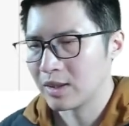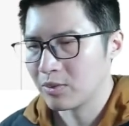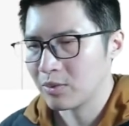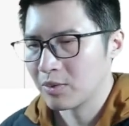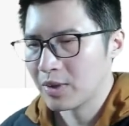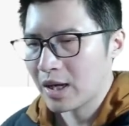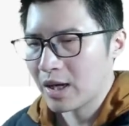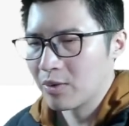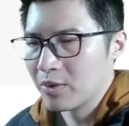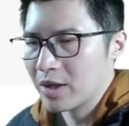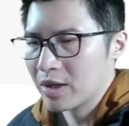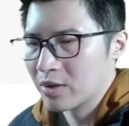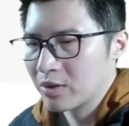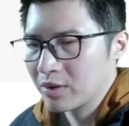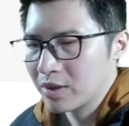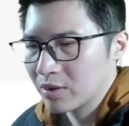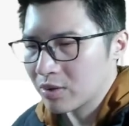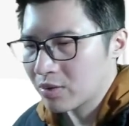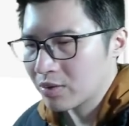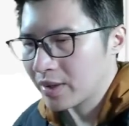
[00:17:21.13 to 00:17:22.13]
we're going
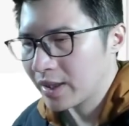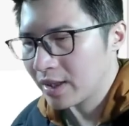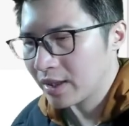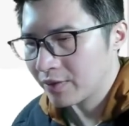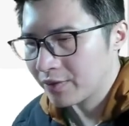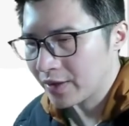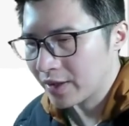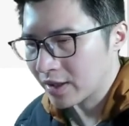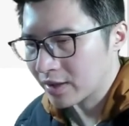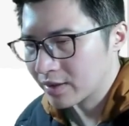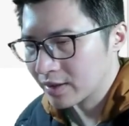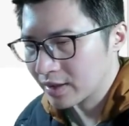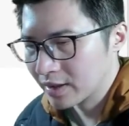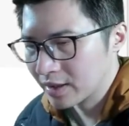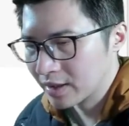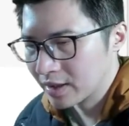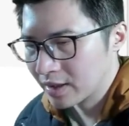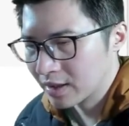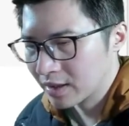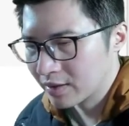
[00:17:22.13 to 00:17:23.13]
to create a function
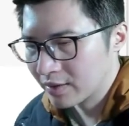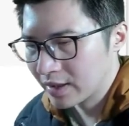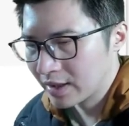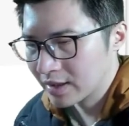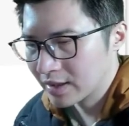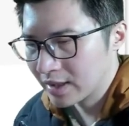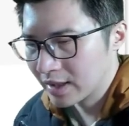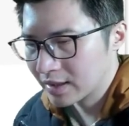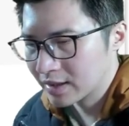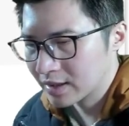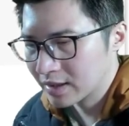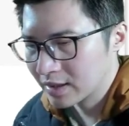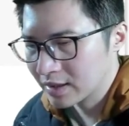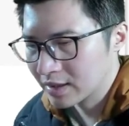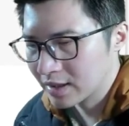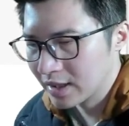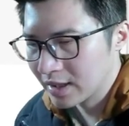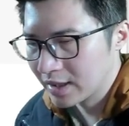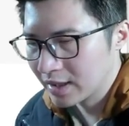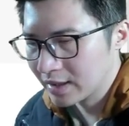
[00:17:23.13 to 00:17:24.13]
here, right, that
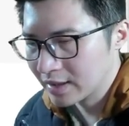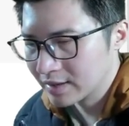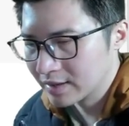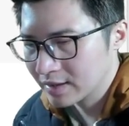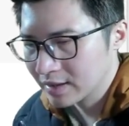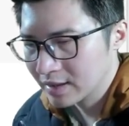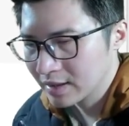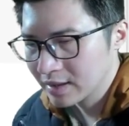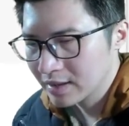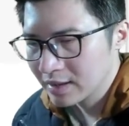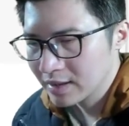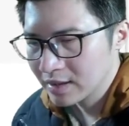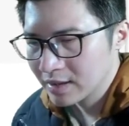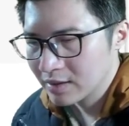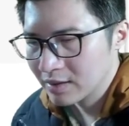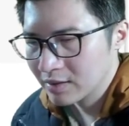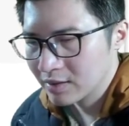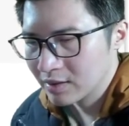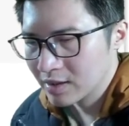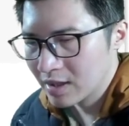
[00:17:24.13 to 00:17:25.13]
contains
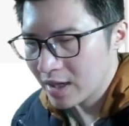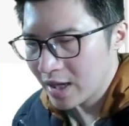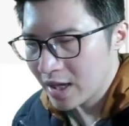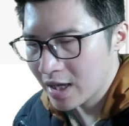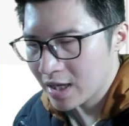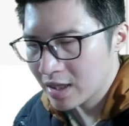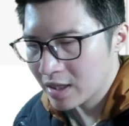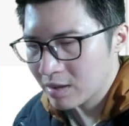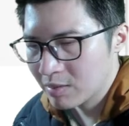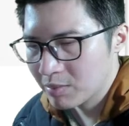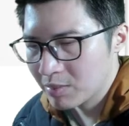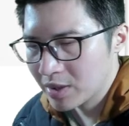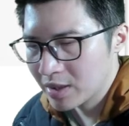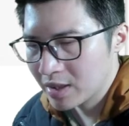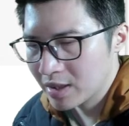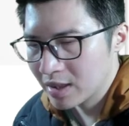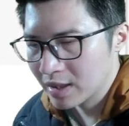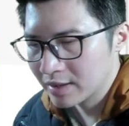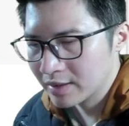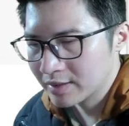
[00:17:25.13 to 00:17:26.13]
A,
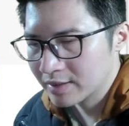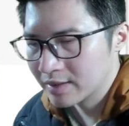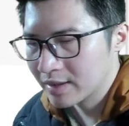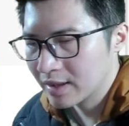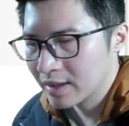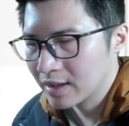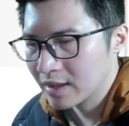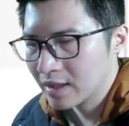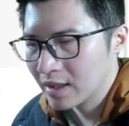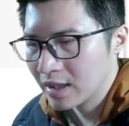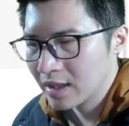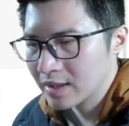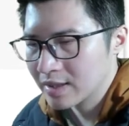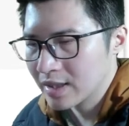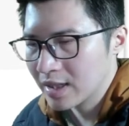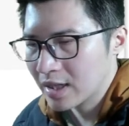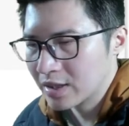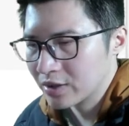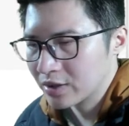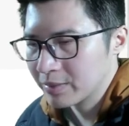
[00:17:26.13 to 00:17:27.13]
B, and C as
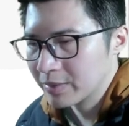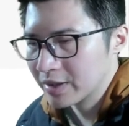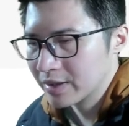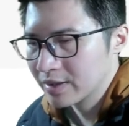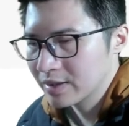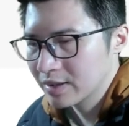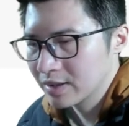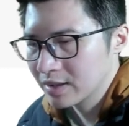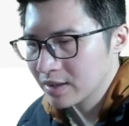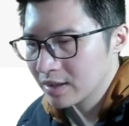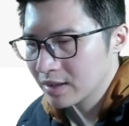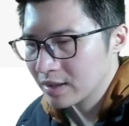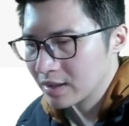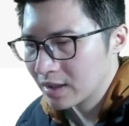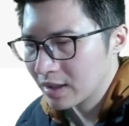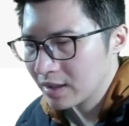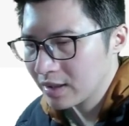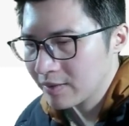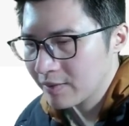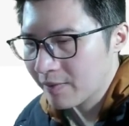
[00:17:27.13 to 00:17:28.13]
arguments.
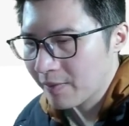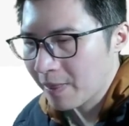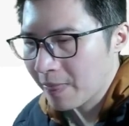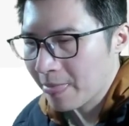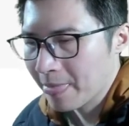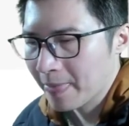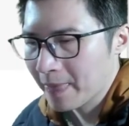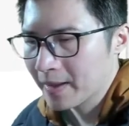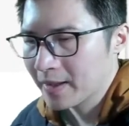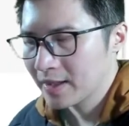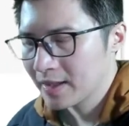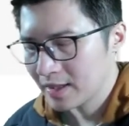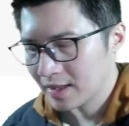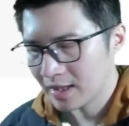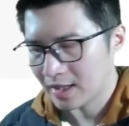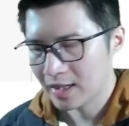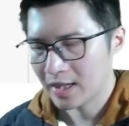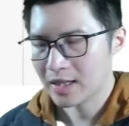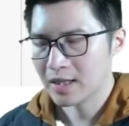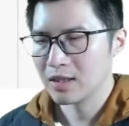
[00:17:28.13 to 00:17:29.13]
Okay,
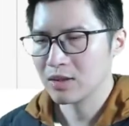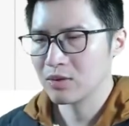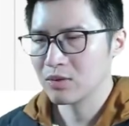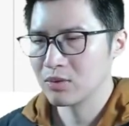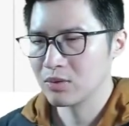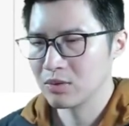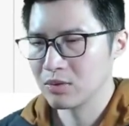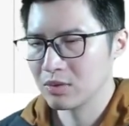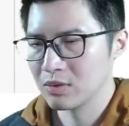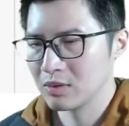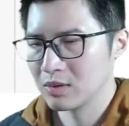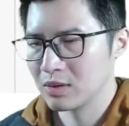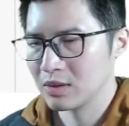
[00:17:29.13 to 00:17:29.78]
and I can do